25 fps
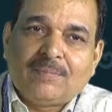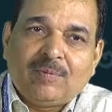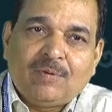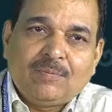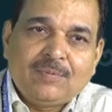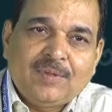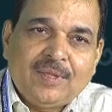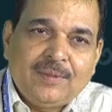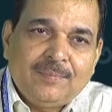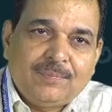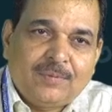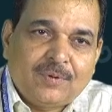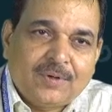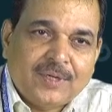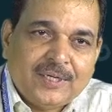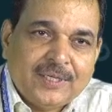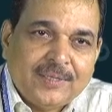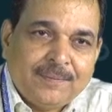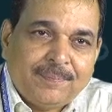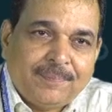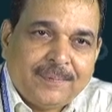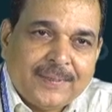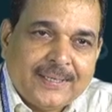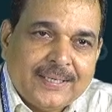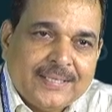the
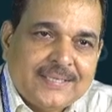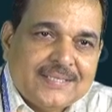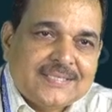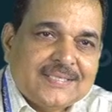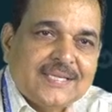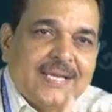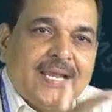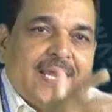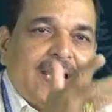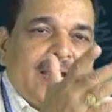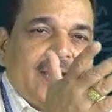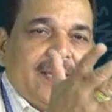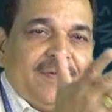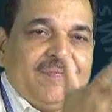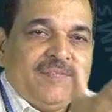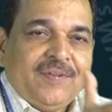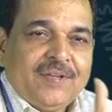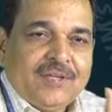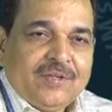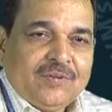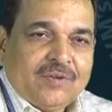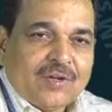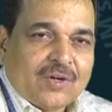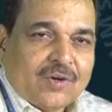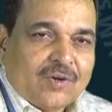important points, and when
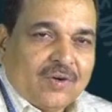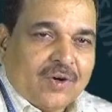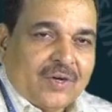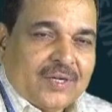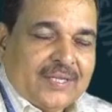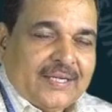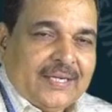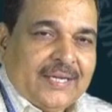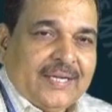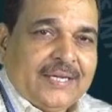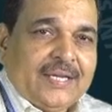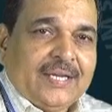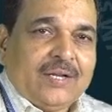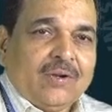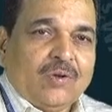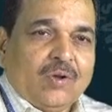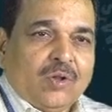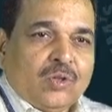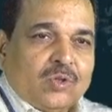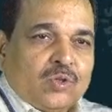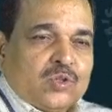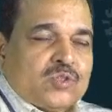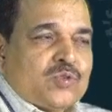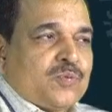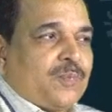you are coordinating all
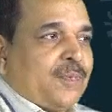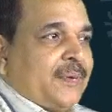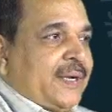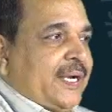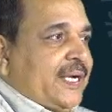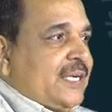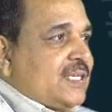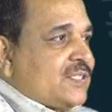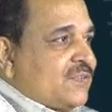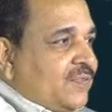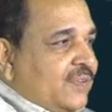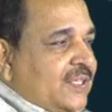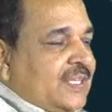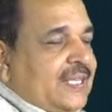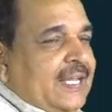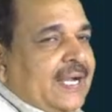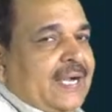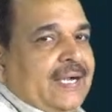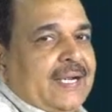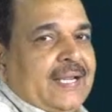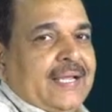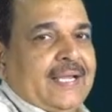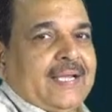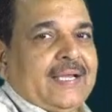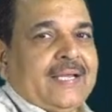those points with that
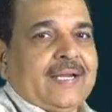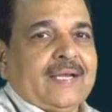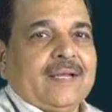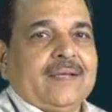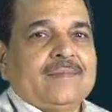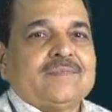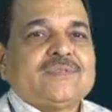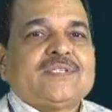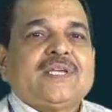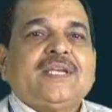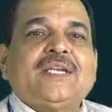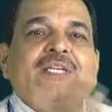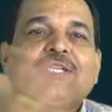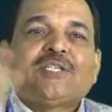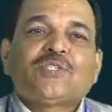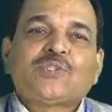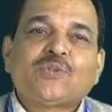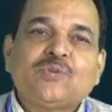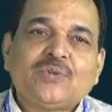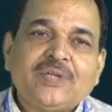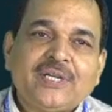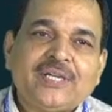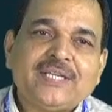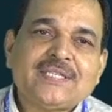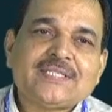diagrams,
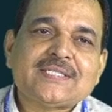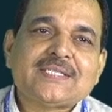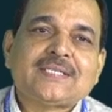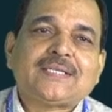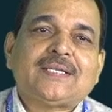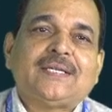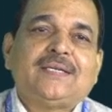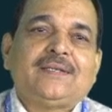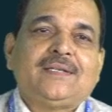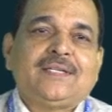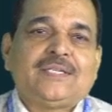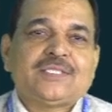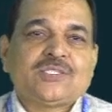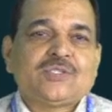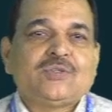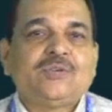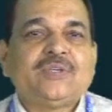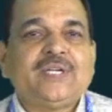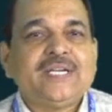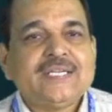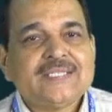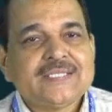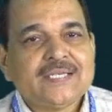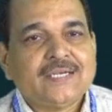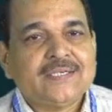students
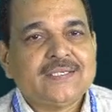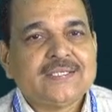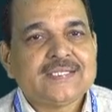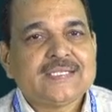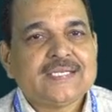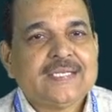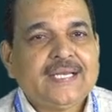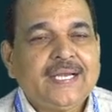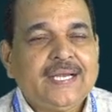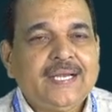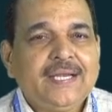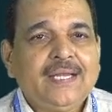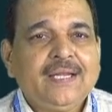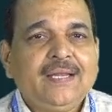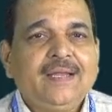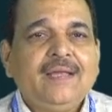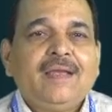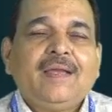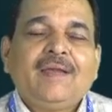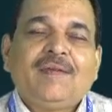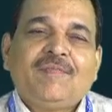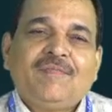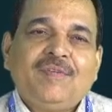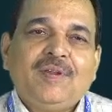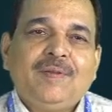understanding
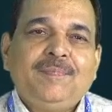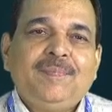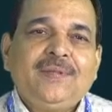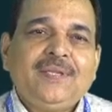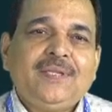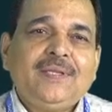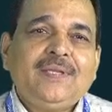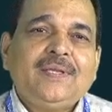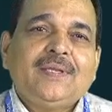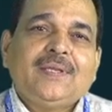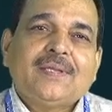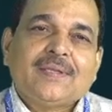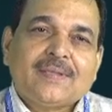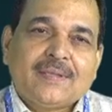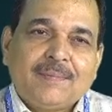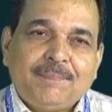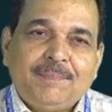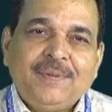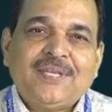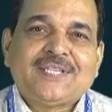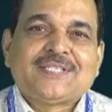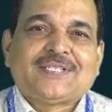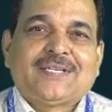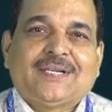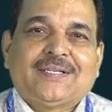will be the
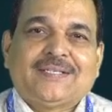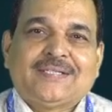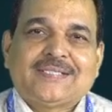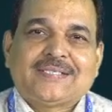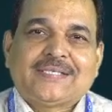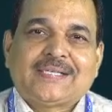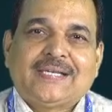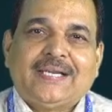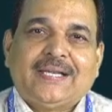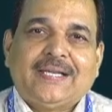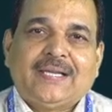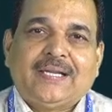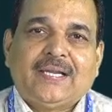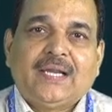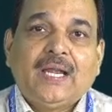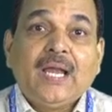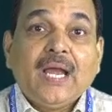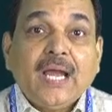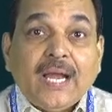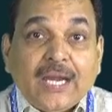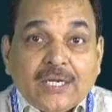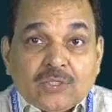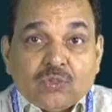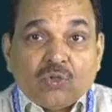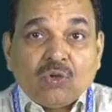best understanding.
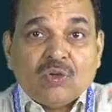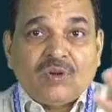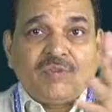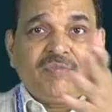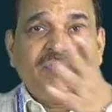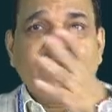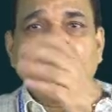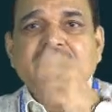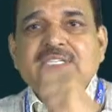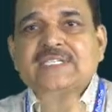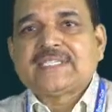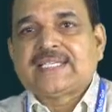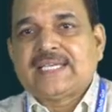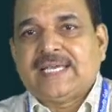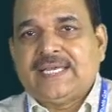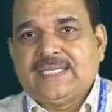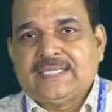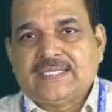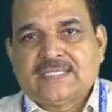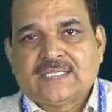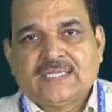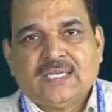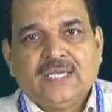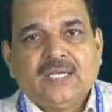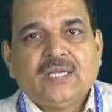And geography is
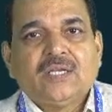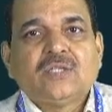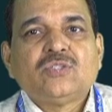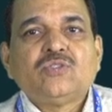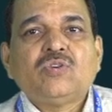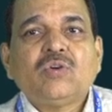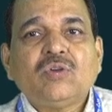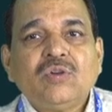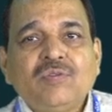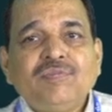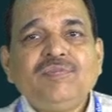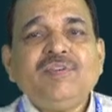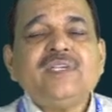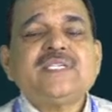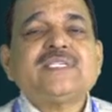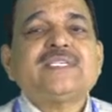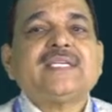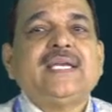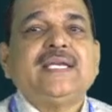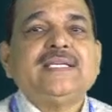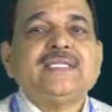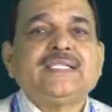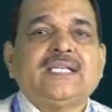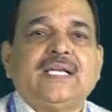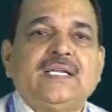science. Geography is
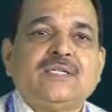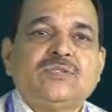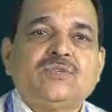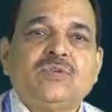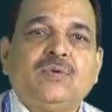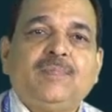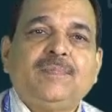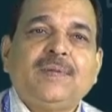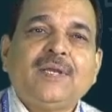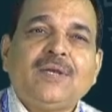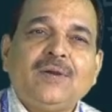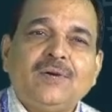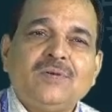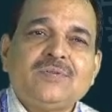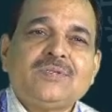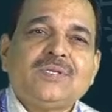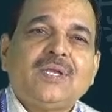science also because